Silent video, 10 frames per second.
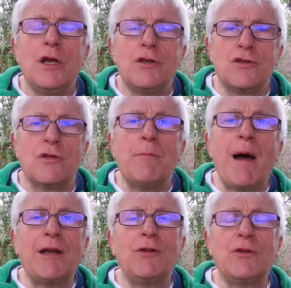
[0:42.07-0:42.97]
So the
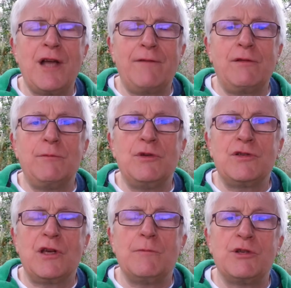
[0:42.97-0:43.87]
Michael Davitt
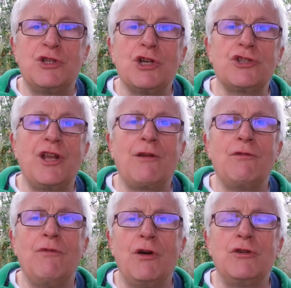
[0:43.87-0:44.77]
Museum is just down
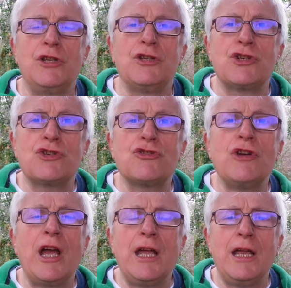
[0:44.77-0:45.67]
the road in
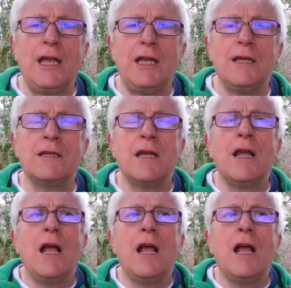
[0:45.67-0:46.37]
Straide,